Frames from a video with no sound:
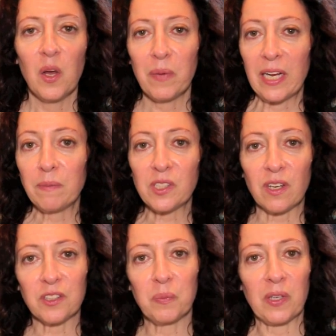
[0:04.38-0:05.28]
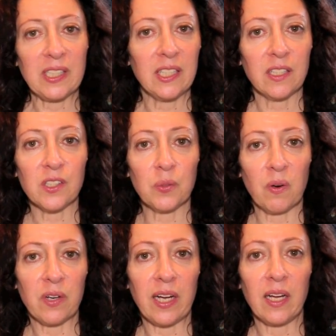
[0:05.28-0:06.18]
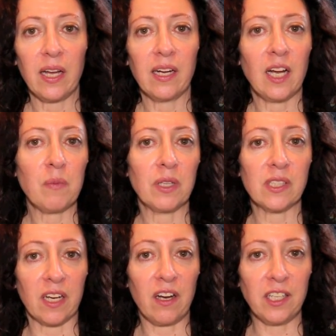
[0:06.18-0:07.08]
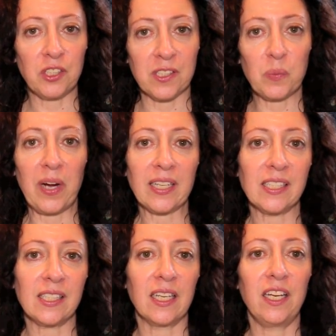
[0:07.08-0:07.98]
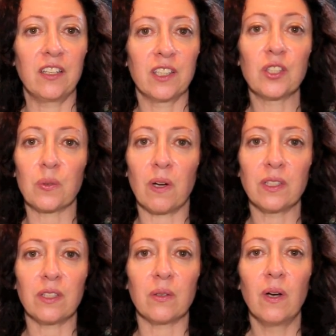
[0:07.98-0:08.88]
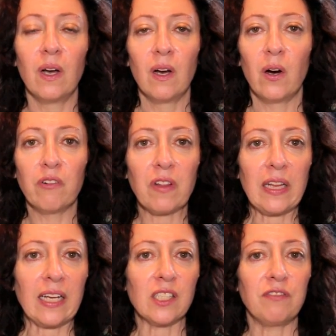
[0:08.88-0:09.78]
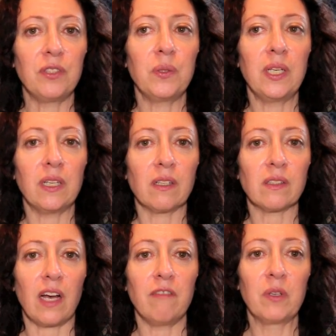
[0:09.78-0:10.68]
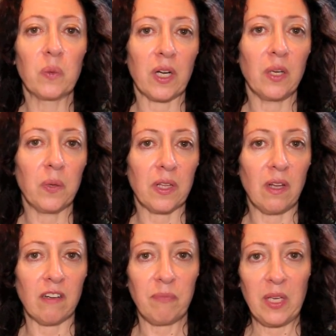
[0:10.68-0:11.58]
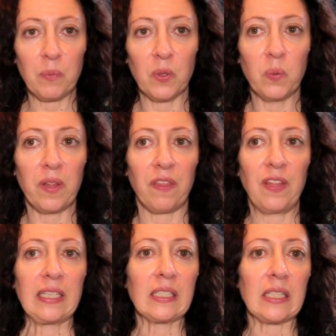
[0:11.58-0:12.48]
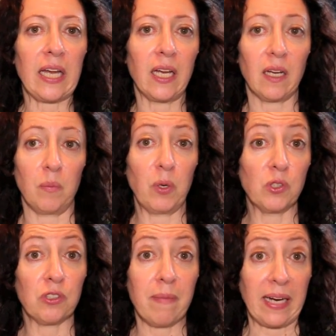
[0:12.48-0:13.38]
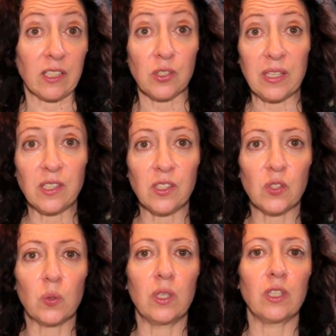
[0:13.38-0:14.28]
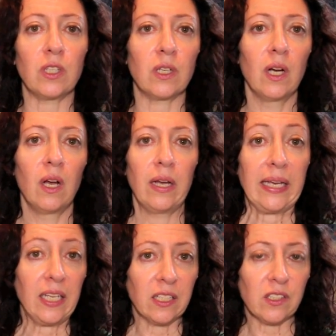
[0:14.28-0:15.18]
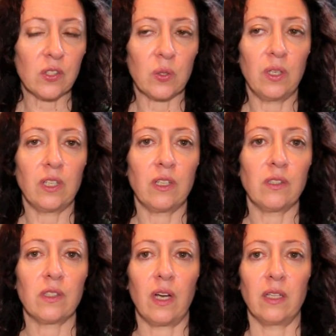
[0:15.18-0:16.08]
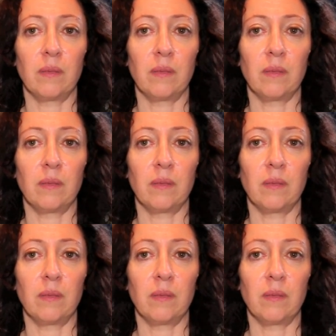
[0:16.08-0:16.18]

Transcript: My name is Dr. Marcia Sirota, and I'm a psychiatrist practicing here in Toronto. Over the last few years, I've been working with a lot of people with things like post-traumatic stress disorder, eating disorders,